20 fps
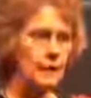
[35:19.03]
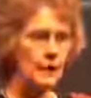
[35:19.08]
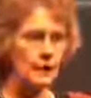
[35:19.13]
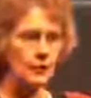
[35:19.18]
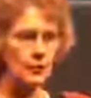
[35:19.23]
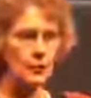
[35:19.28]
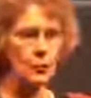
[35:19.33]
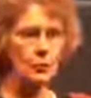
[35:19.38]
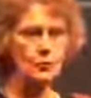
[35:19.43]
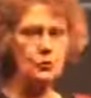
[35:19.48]
Now,
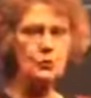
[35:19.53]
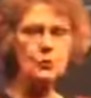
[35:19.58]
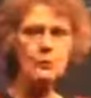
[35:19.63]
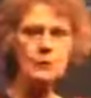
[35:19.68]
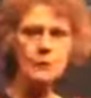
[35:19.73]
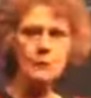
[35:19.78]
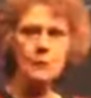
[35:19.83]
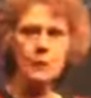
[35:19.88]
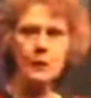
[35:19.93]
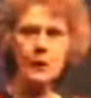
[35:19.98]
I've told you
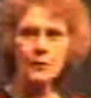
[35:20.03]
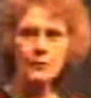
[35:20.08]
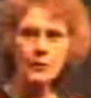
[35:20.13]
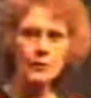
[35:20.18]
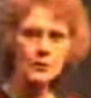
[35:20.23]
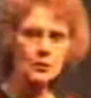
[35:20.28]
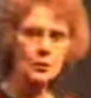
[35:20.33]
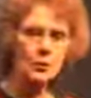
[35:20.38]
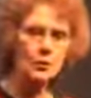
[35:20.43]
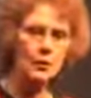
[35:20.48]
some about
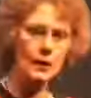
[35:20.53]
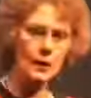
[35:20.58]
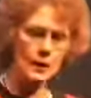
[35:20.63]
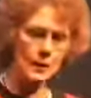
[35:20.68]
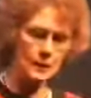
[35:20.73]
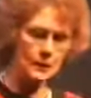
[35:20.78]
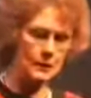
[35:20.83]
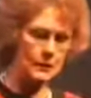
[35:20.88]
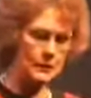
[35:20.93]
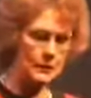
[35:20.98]
this
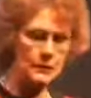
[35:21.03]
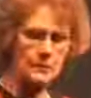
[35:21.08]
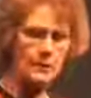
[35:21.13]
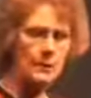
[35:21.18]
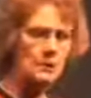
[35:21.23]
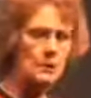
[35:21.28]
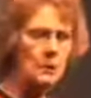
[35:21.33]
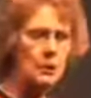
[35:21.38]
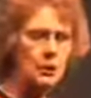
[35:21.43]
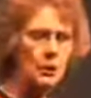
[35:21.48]
already, but
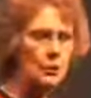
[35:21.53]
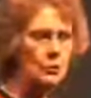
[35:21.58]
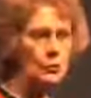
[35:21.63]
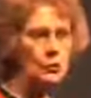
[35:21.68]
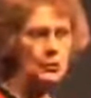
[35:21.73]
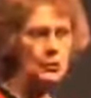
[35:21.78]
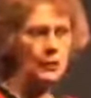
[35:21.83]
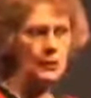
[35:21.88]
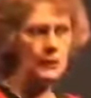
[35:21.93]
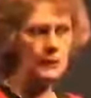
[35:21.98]
it's a
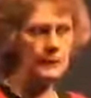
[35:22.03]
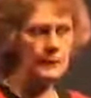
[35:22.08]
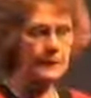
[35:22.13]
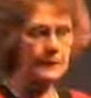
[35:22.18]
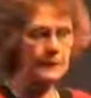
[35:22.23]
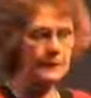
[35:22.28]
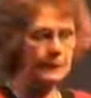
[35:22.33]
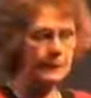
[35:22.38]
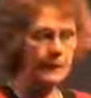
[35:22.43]
huge thing.